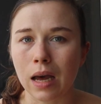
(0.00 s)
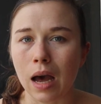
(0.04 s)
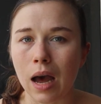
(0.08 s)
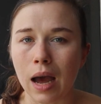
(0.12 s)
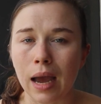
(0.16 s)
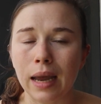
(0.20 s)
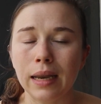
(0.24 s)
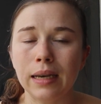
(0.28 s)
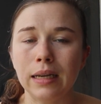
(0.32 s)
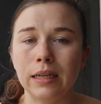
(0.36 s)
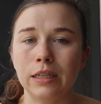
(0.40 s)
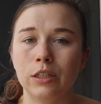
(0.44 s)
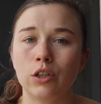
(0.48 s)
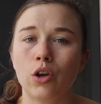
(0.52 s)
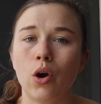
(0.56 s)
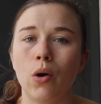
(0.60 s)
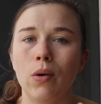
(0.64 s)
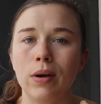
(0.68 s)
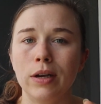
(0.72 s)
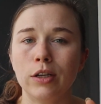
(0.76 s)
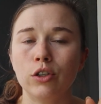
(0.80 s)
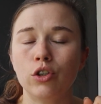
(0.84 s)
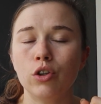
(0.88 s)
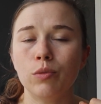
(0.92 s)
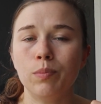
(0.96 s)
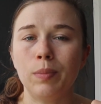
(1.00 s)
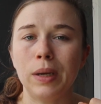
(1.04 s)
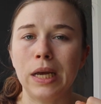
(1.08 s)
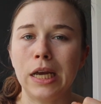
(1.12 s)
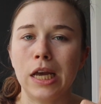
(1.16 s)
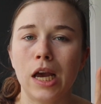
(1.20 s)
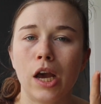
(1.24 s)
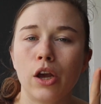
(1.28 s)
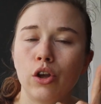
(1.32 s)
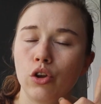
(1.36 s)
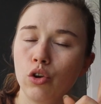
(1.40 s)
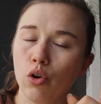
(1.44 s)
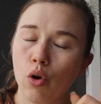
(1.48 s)
guide is going to
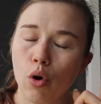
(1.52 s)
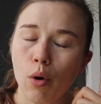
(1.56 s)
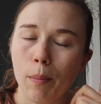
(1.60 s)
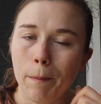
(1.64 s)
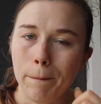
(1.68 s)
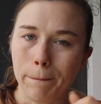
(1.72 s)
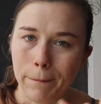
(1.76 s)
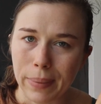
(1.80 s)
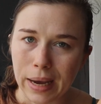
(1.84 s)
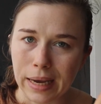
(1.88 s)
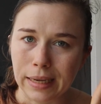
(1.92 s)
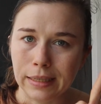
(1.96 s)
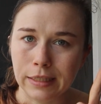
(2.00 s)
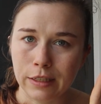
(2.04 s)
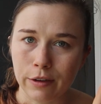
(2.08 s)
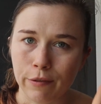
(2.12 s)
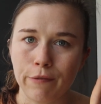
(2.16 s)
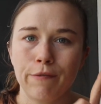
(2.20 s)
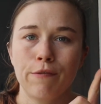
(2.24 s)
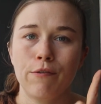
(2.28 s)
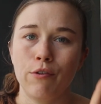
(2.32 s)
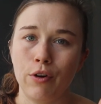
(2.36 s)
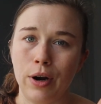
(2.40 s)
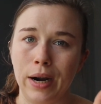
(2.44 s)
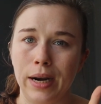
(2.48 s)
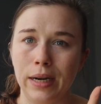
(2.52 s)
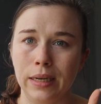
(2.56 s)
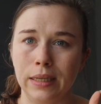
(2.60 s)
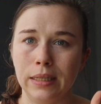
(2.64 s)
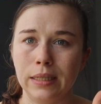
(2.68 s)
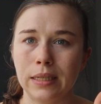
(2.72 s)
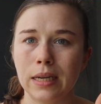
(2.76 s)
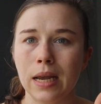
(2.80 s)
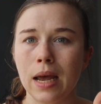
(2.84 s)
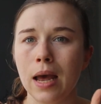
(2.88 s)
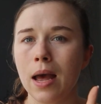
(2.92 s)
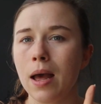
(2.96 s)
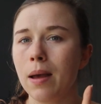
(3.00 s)
be your best
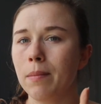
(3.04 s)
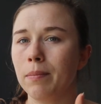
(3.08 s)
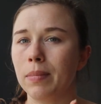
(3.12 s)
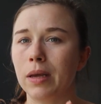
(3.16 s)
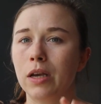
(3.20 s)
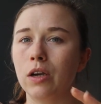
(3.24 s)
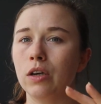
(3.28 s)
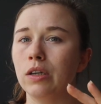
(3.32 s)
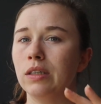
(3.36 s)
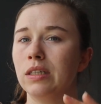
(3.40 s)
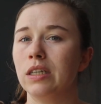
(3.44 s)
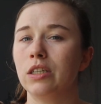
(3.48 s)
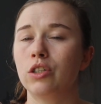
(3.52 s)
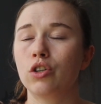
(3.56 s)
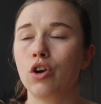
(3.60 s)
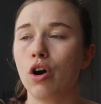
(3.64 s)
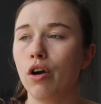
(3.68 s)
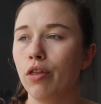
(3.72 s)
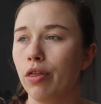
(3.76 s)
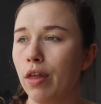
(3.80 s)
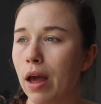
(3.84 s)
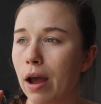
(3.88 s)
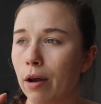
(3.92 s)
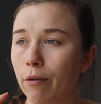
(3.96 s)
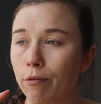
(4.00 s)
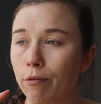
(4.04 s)
friend because it's got